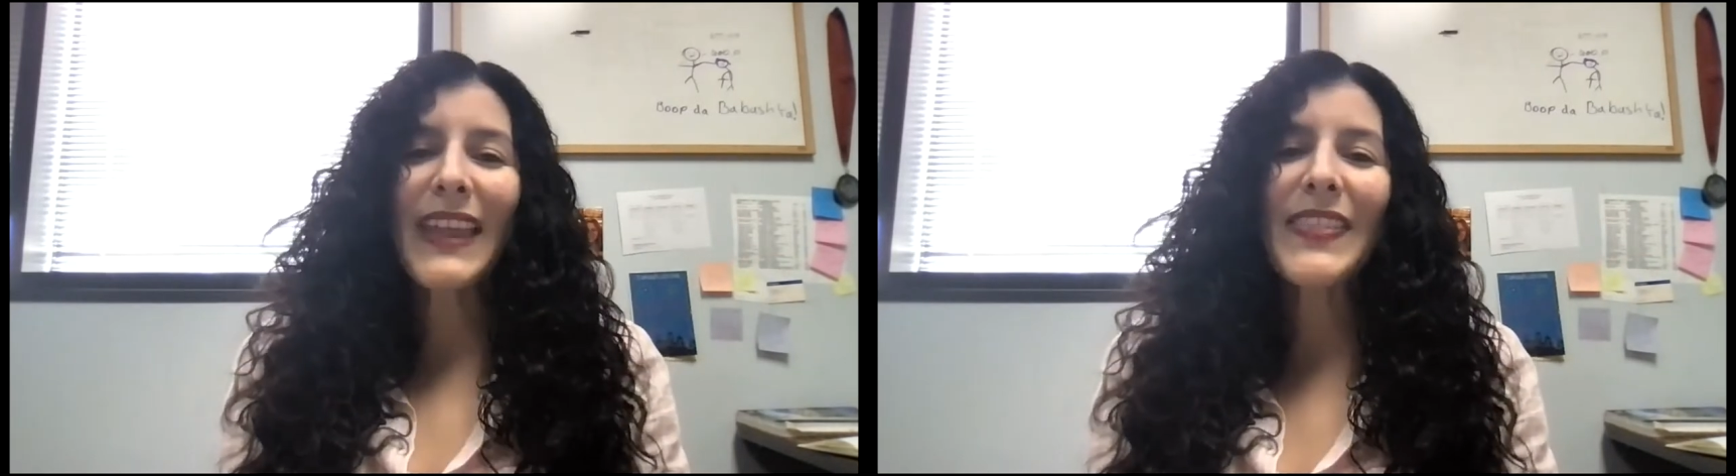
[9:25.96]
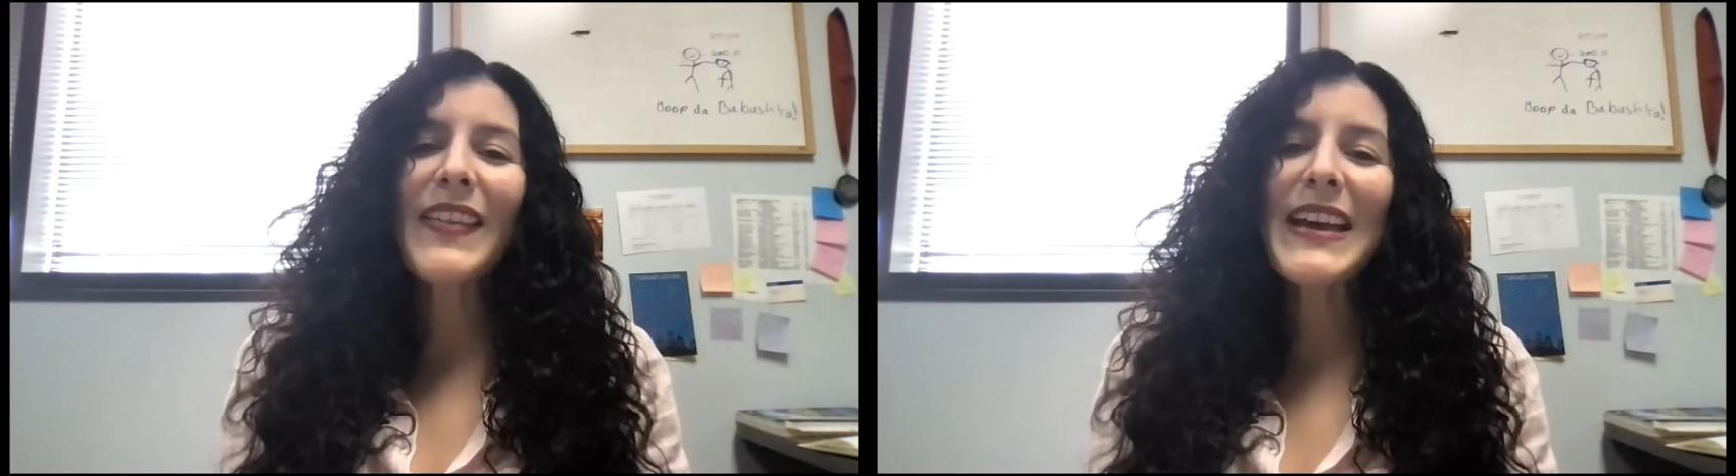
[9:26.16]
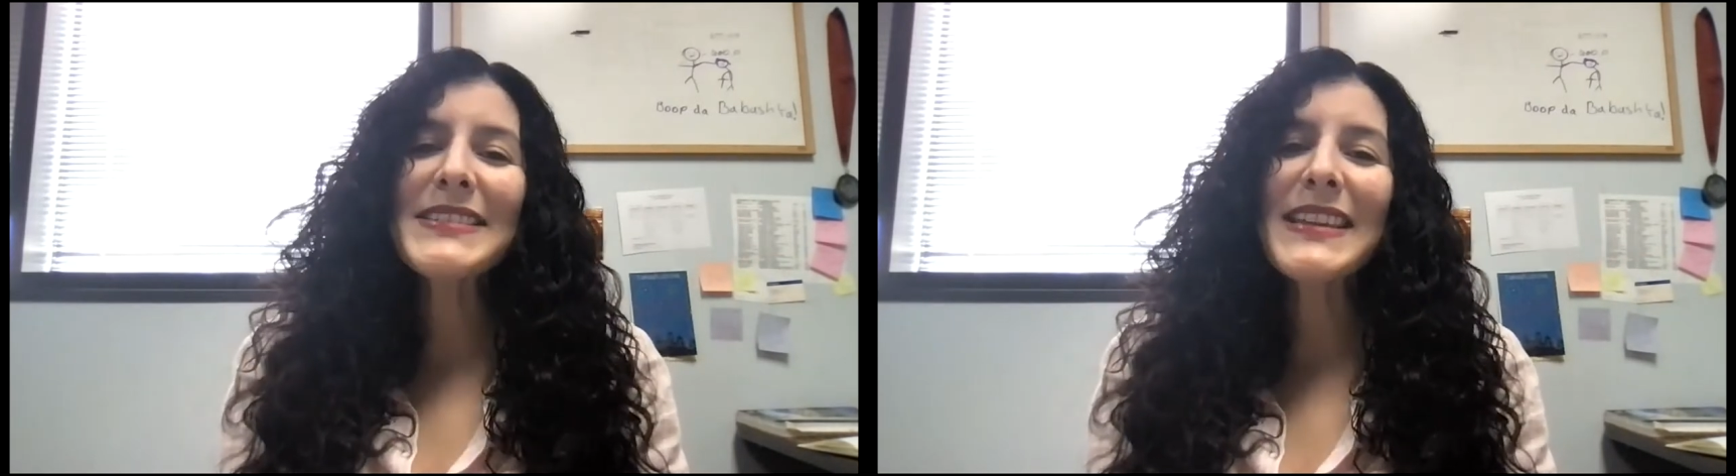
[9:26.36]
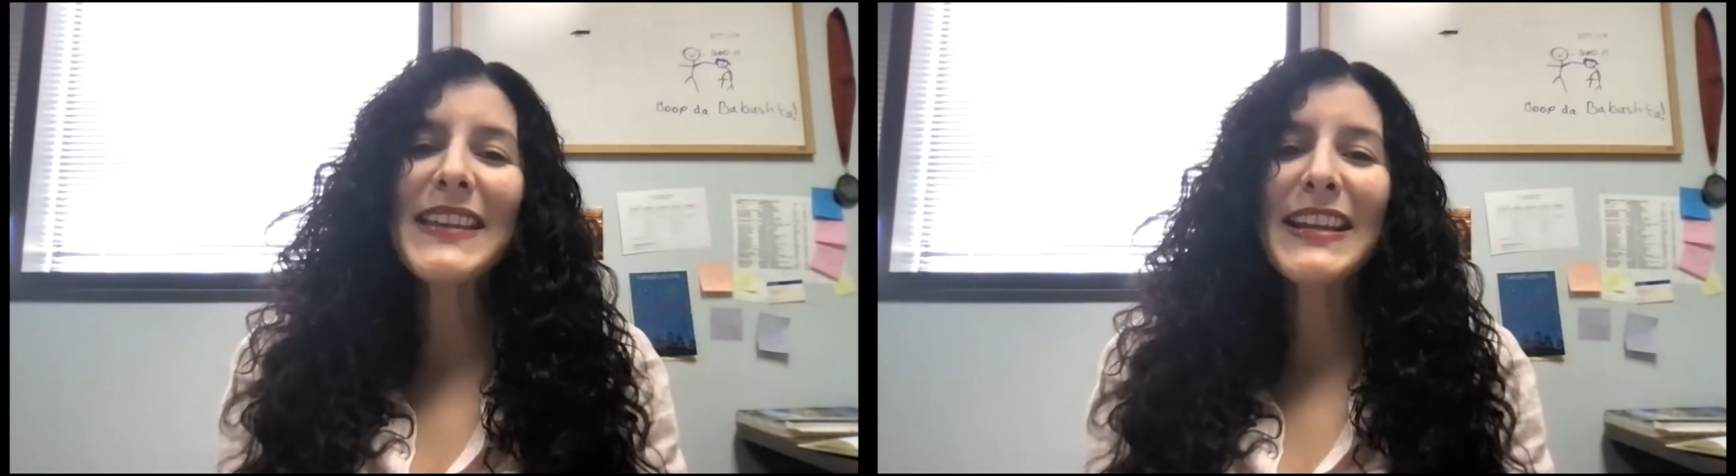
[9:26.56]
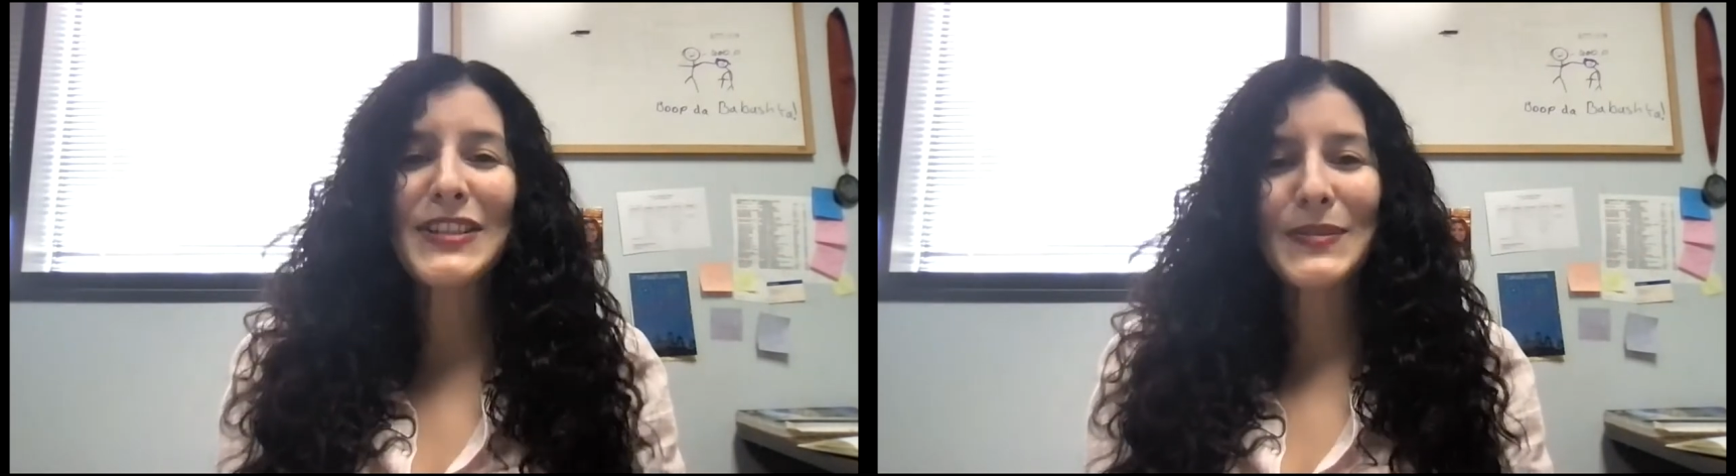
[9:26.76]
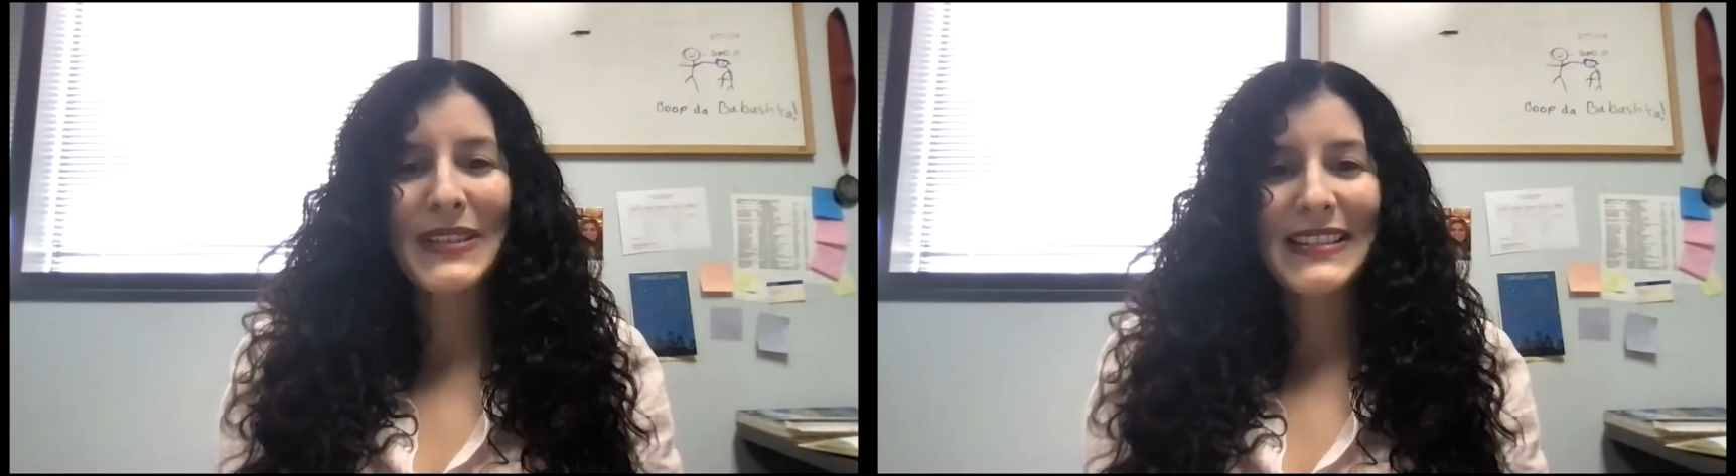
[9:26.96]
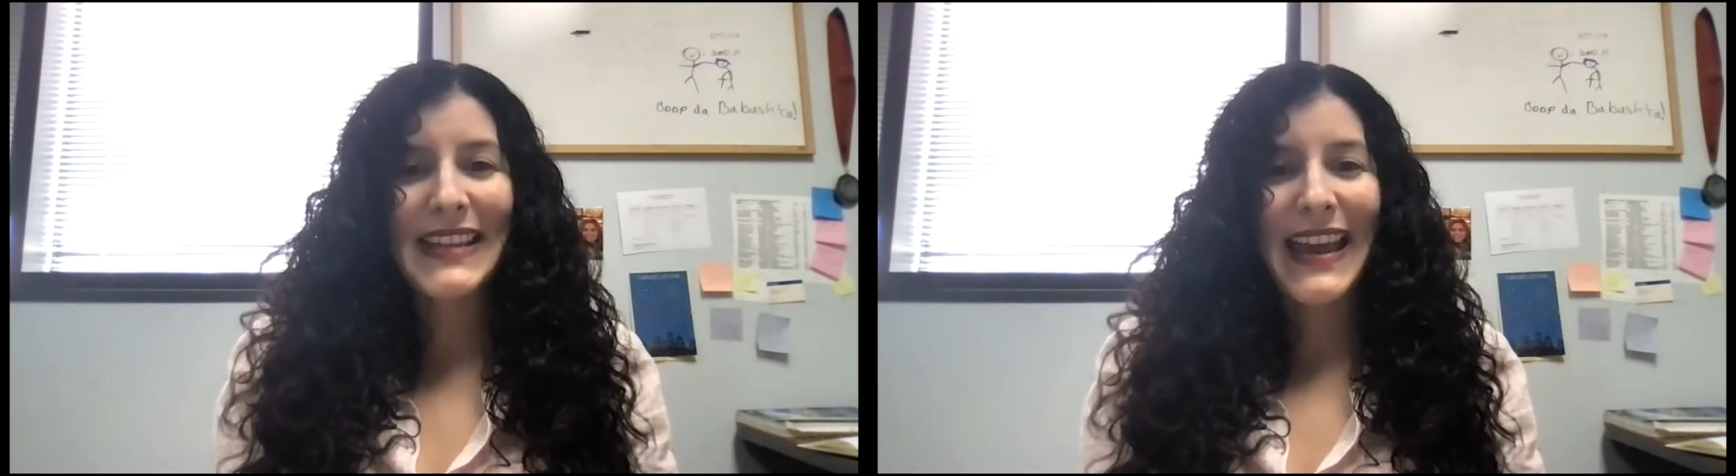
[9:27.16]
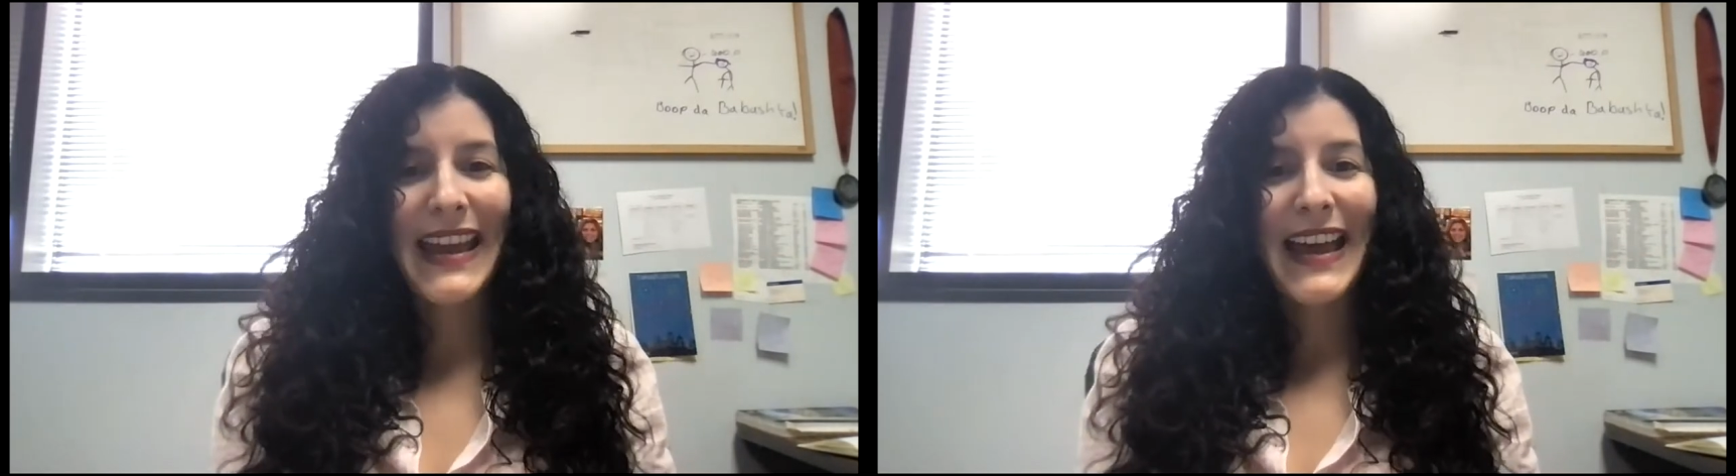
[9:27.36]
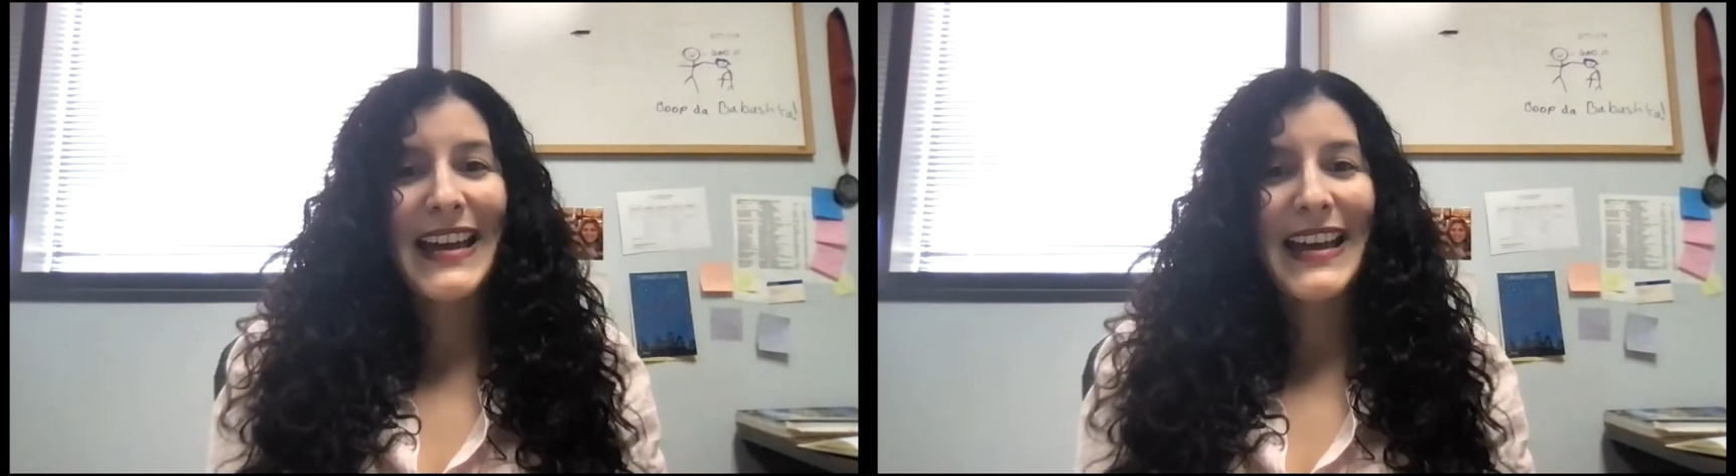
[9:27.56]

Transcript: The last thing that I just want to say